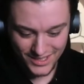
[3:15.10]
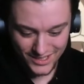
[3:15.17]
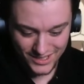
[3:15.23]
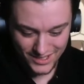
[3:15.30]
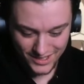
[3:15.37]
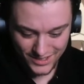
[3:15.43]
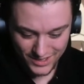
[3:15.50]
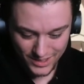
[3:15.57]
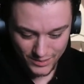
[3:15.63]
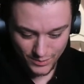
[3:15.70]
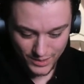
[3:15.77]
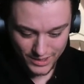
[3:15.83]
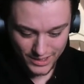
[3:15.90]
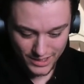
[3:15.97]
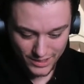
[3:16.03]
Okay,
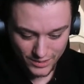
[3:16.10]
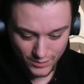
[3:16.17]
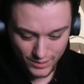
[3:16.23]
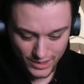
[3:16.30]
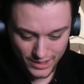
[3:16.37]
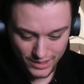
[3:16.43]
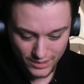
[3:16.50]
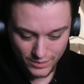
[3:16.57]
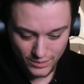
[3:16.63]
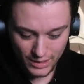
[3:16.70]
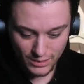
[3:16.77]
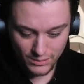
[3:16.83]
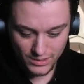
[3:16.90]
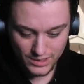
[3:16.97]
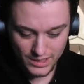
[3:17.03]
what can I do?
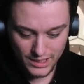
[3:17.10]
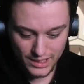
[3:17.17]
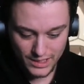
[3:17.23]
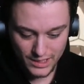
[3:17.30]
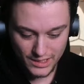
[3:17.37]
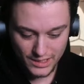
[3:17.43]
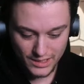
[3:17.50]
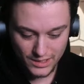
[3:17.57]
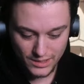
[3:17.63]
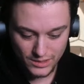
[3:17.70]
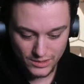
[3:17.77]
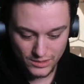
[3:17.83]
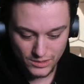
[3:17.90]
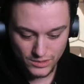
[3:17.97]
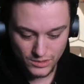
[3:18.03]
I will take...
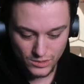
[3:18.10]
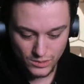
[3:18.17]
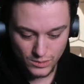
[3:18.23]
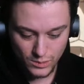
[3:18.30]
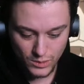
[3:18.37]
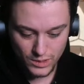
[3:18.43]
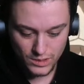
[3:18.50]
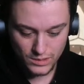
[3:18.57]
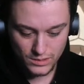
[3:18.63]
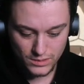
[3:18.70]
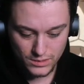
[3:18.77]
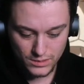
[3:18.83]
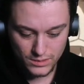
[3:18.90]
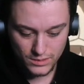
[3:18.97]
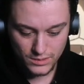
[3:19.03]
Do you know what?
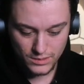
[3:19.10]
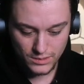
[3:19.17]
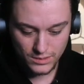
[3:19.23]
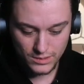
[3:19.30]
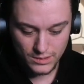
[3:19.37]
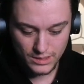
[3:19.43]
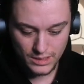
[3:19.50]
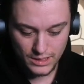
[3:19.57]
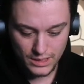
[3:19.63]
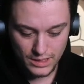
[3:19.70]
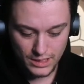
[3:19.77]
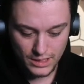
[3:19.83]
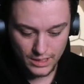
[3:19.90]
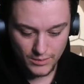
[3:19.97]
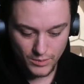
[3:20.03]

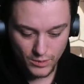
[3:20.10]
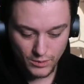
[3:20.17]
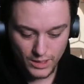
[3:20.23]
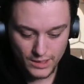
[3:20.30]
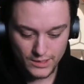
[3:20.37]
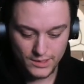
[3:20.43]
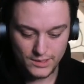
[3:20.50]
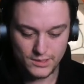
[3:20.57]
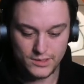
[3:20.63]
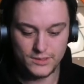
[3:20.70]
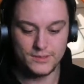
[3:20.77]
I'm gonna go like this.